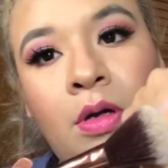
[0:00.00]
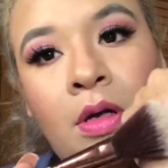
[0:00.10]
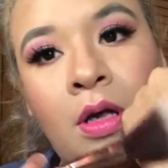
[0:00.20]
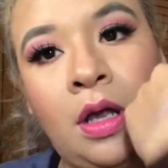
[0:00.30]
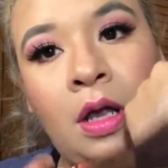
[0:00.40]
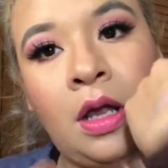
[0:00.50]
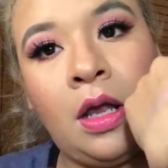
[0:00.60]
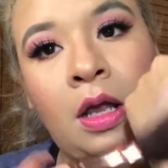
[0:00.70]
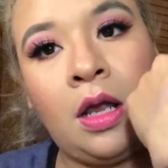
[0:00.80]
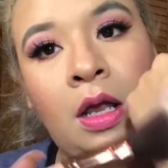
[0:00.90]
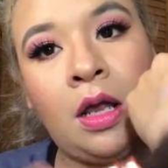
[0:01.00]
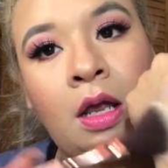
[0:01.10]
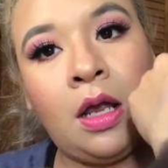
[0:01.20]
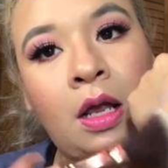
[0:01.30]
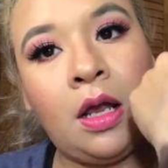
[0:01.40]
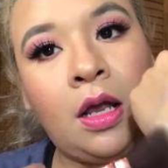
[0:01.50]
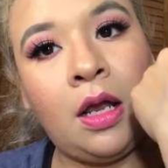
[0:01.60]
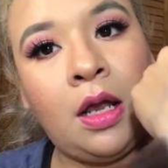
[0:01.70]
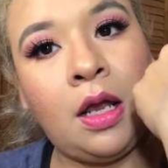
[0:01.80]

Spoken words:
No one is speaking in this clip.